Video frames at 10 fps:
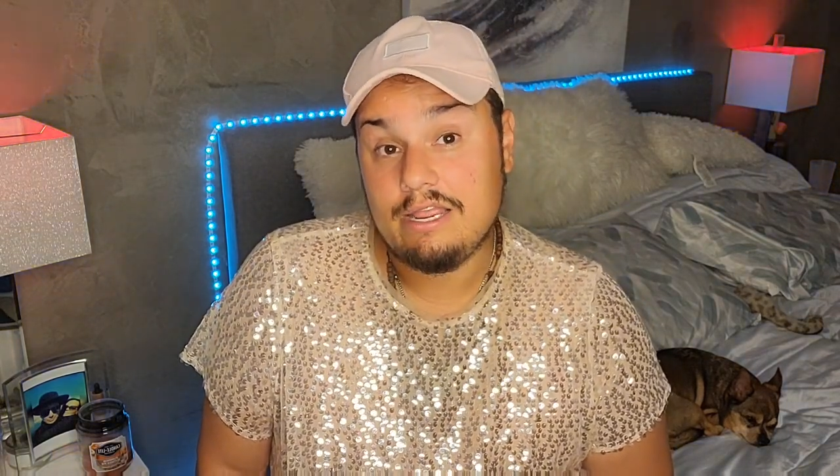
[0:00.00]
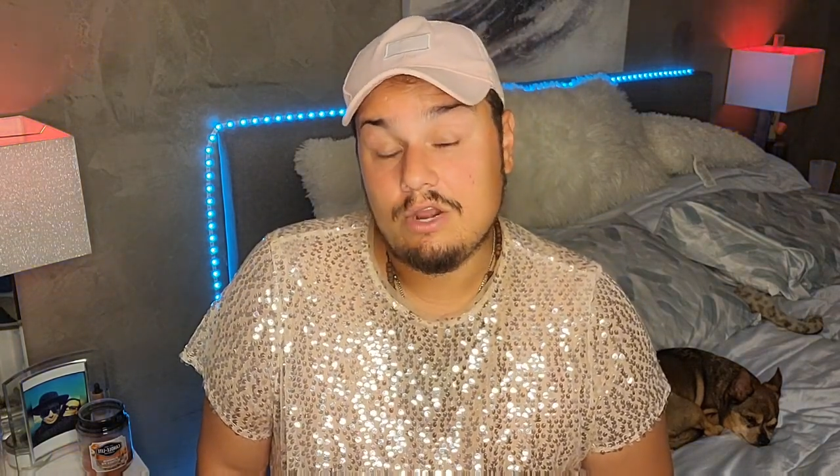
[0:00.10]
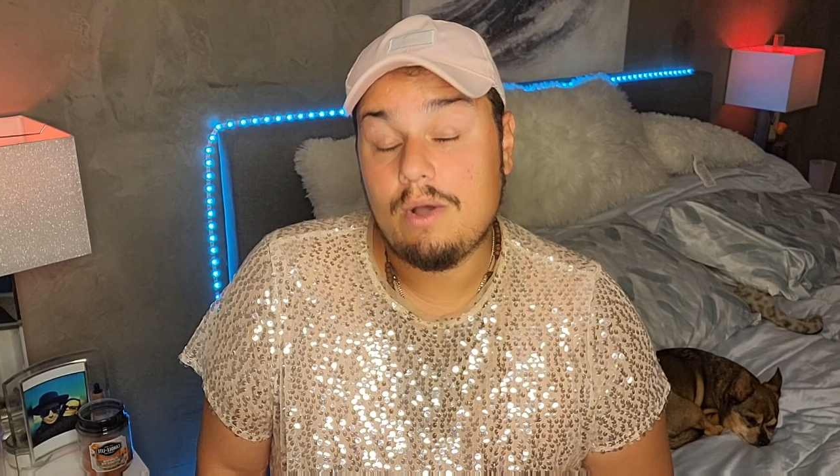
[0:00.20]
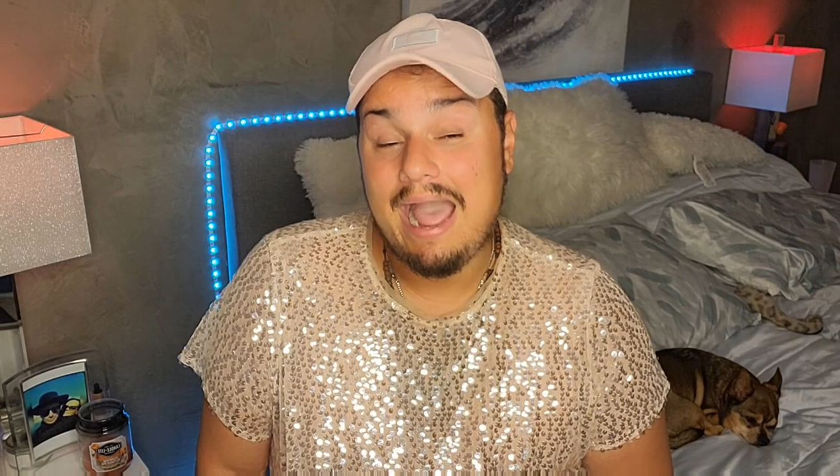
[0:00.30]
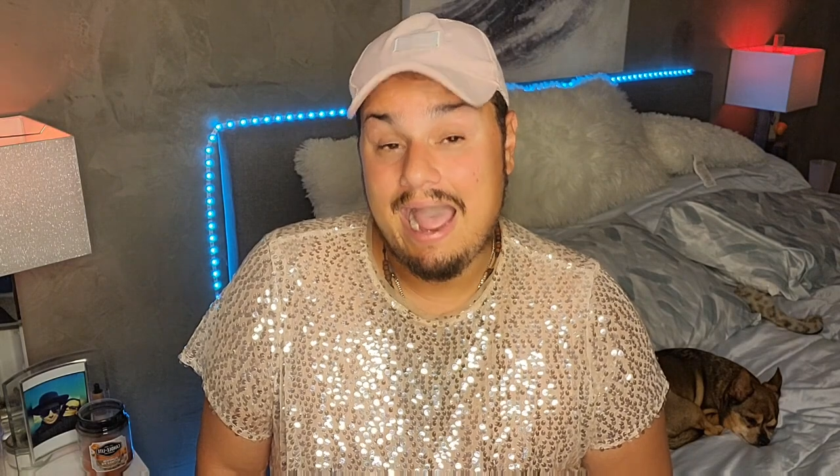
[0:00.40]
you
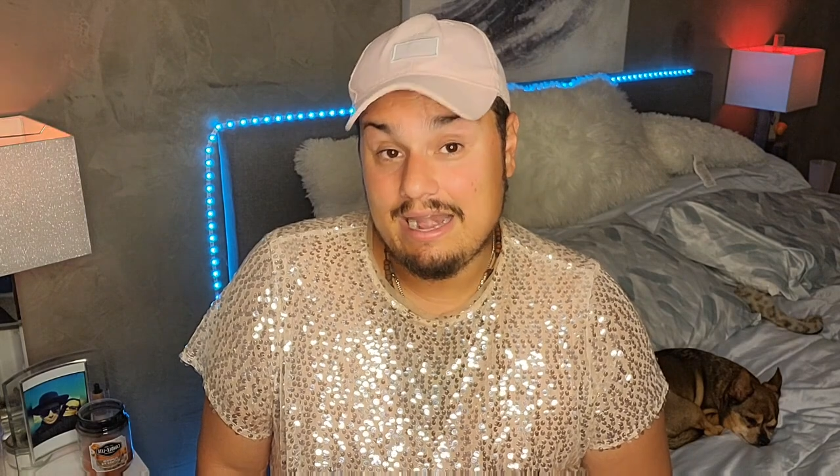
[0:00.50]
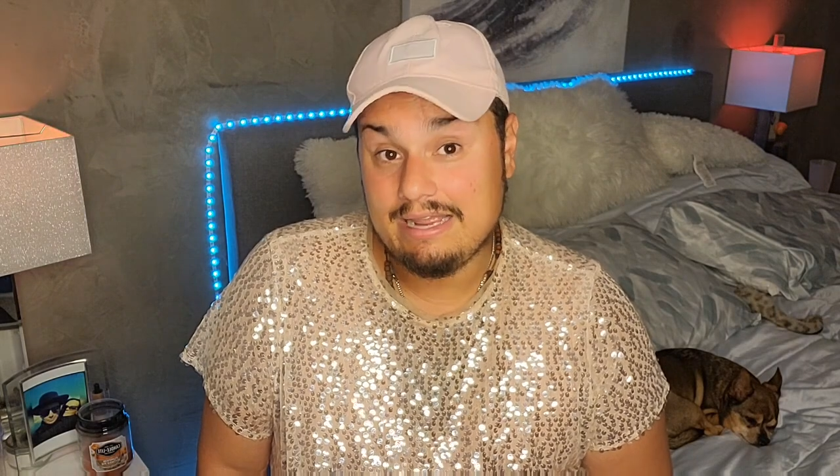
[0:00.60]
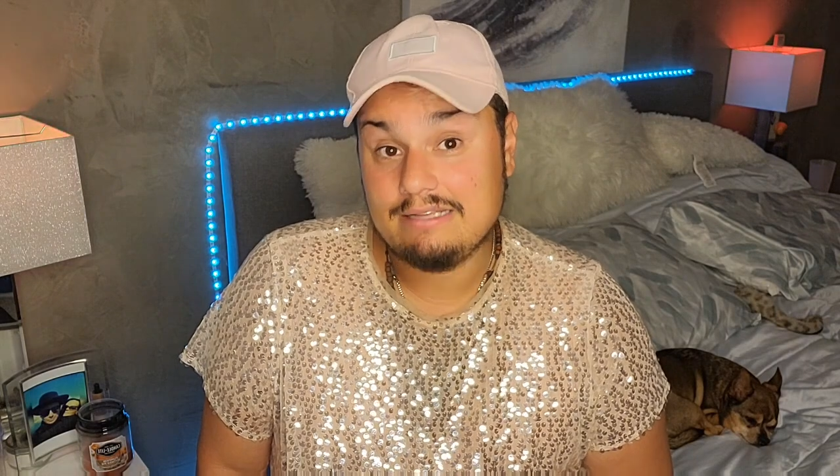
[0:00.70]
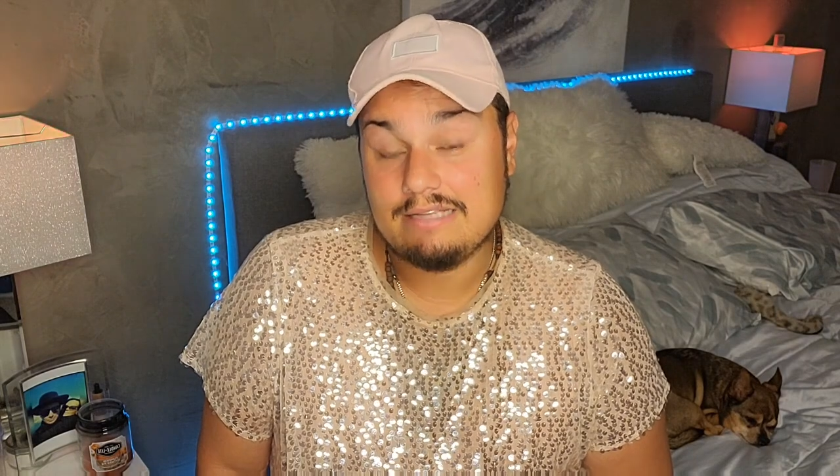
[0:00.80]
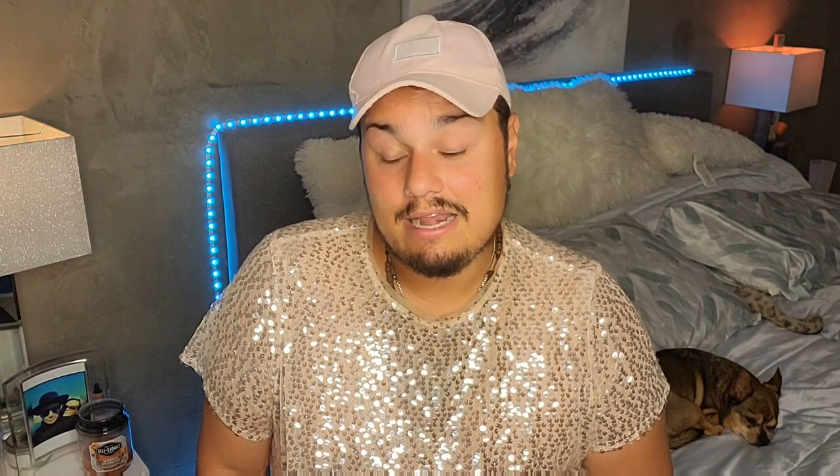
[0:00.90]
know,
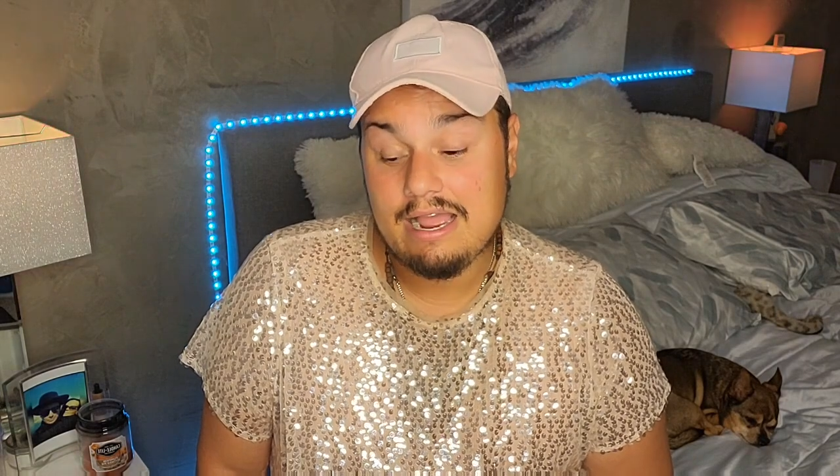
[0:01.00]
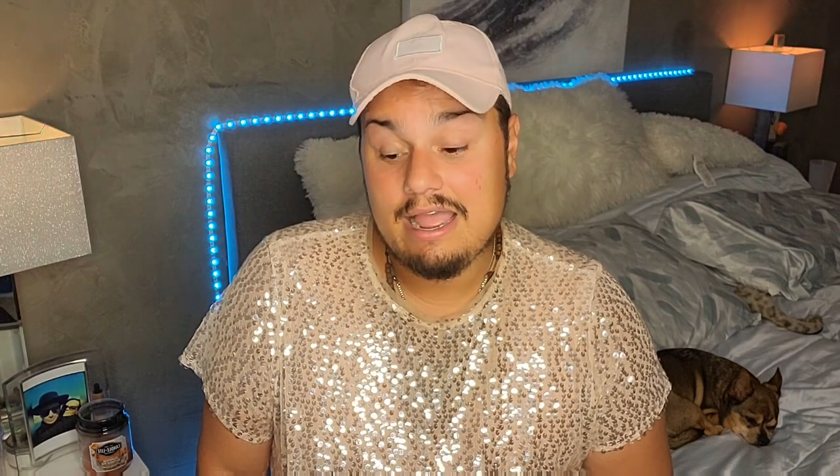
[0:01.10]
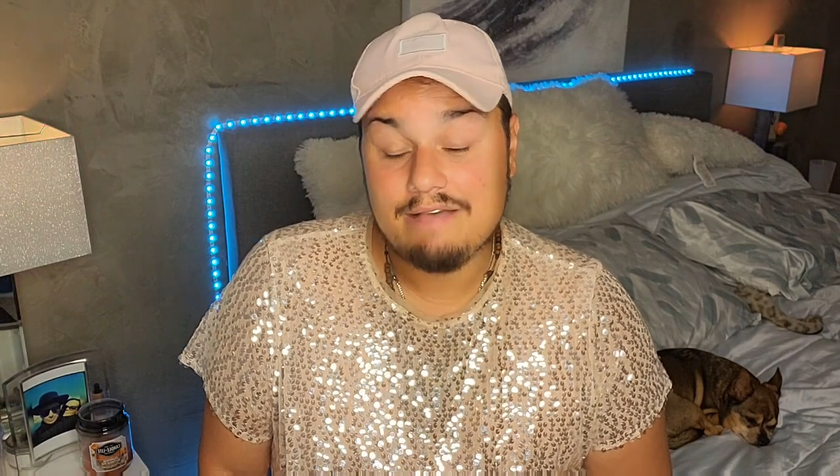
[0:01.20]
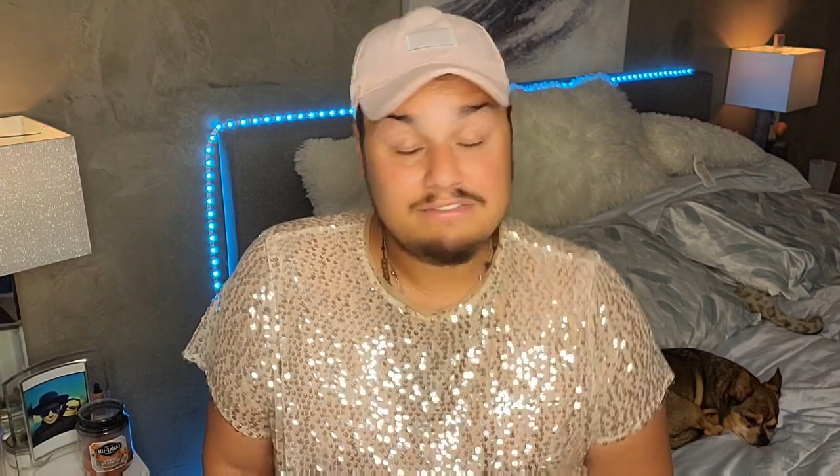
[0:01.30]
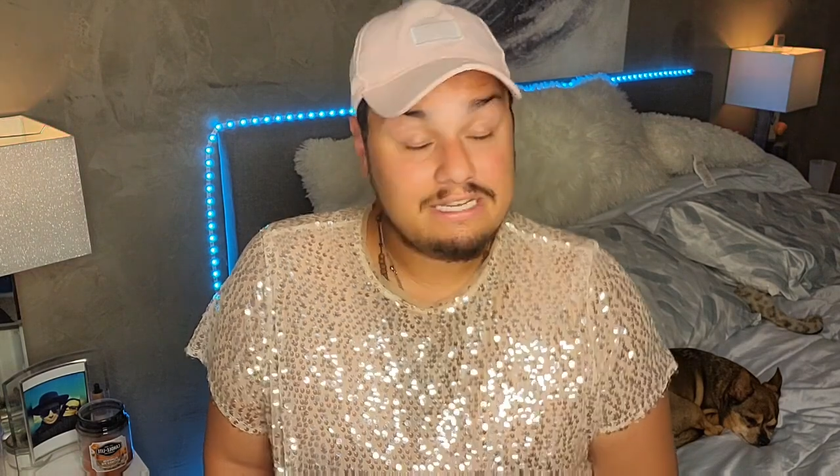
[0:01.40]
addicts, and I
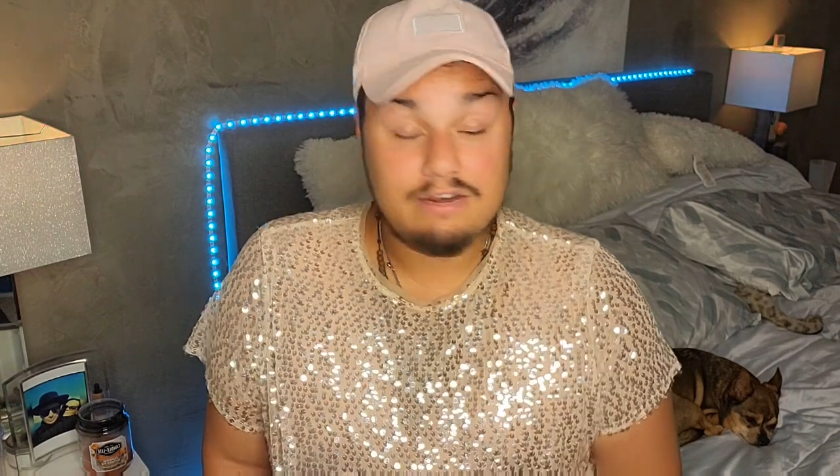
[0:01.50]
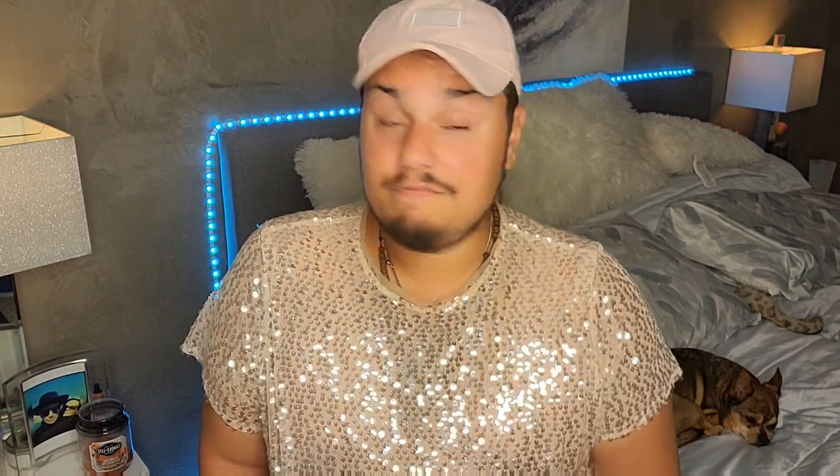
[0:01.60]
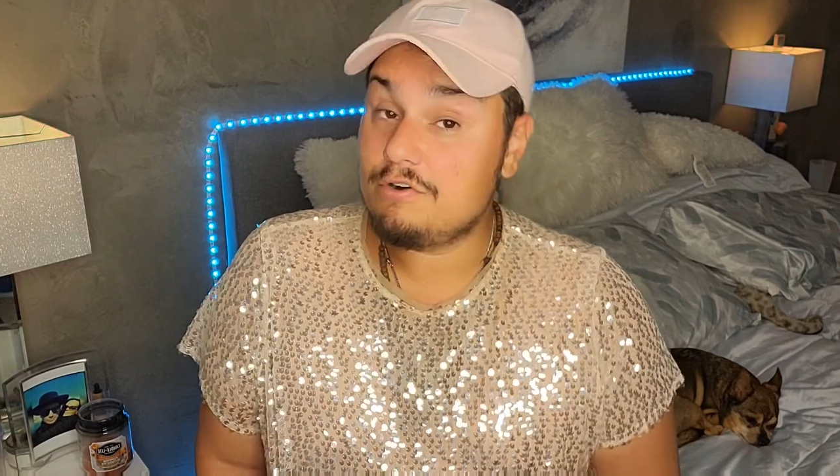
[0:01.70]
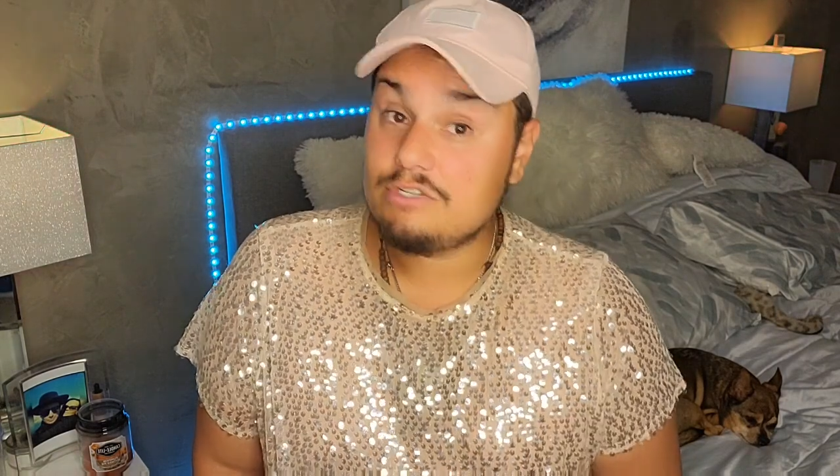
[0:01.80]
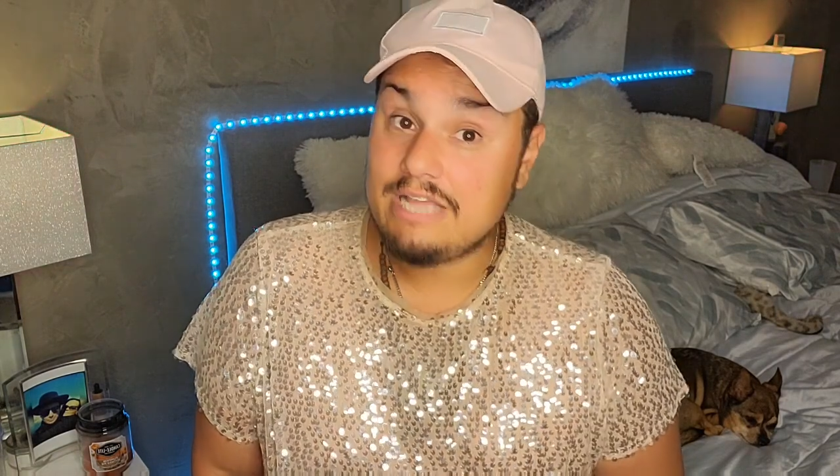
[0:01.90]
have seen it
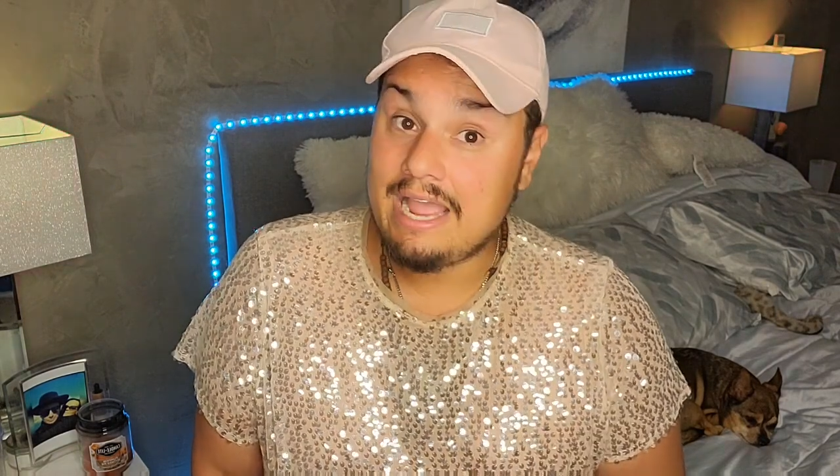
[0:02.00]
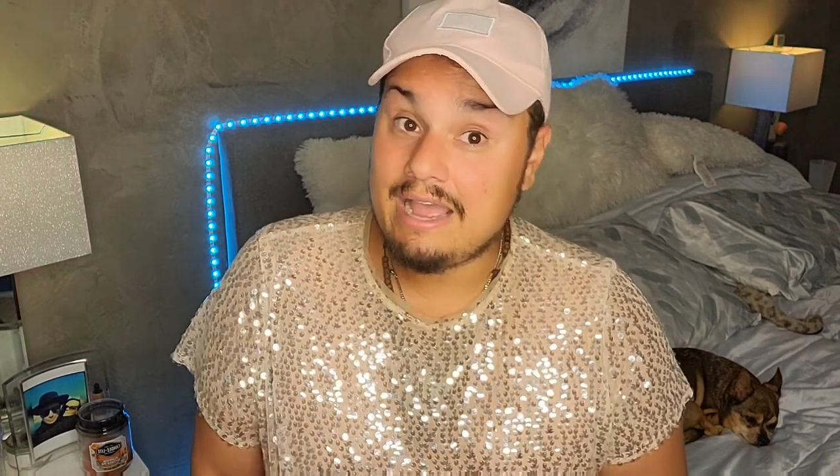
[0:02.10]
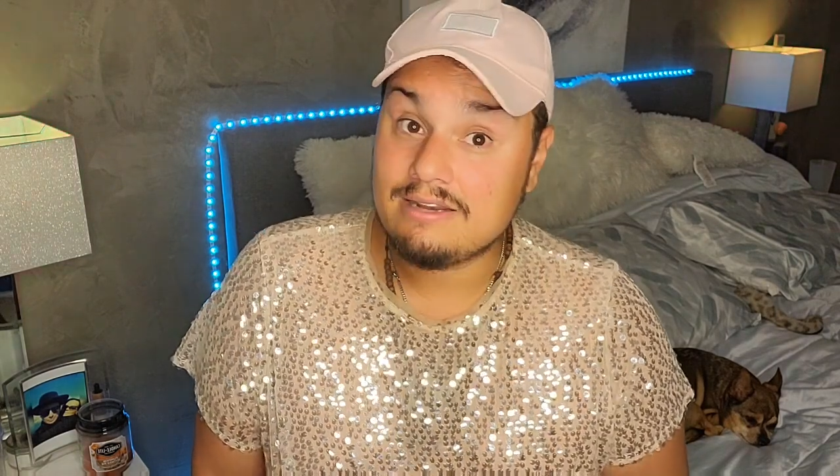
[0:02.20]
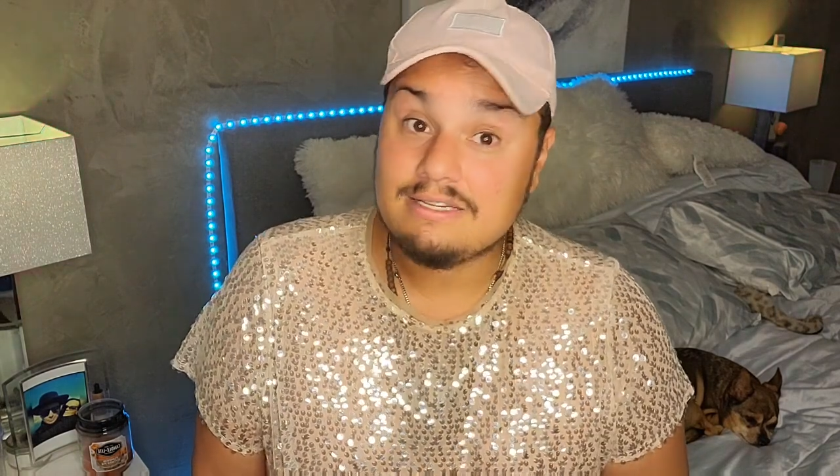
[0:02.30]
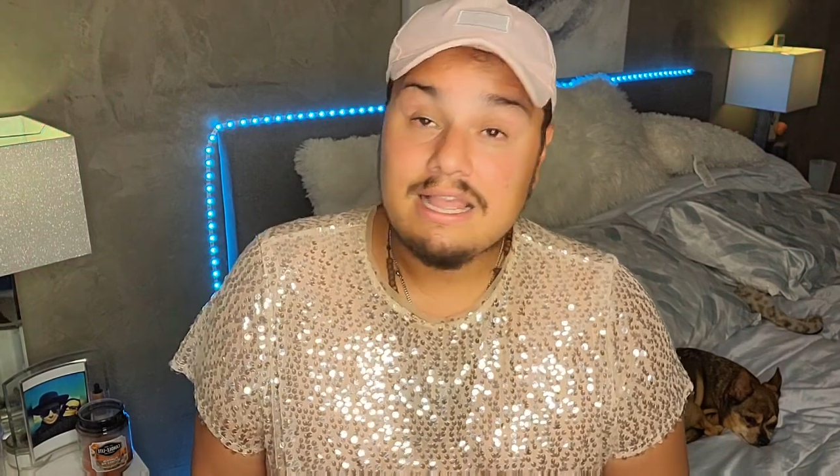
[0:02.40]

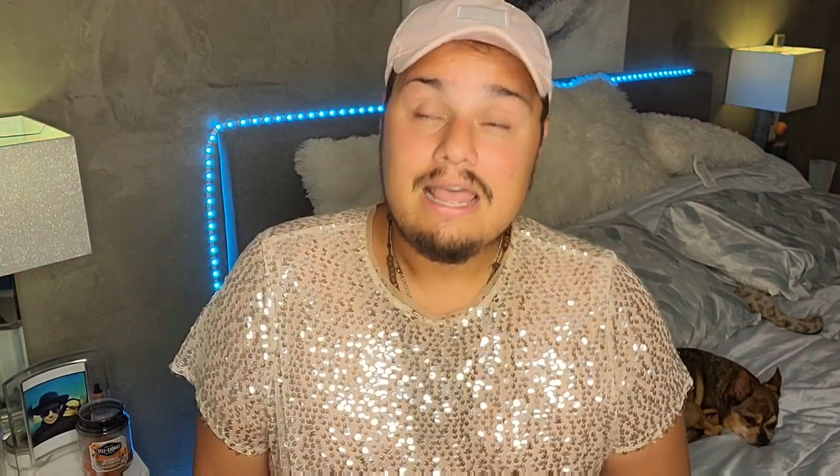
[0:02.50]
firsthand,